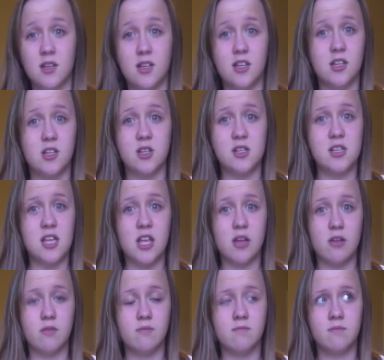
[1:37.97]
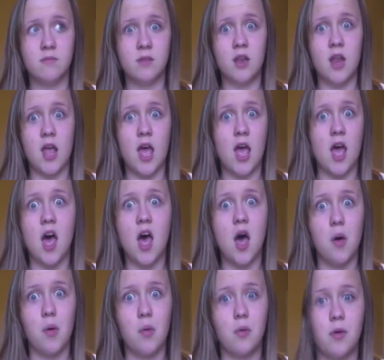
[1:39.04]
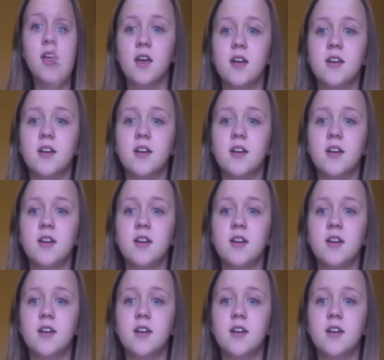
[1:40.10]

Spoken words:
a good deal. No.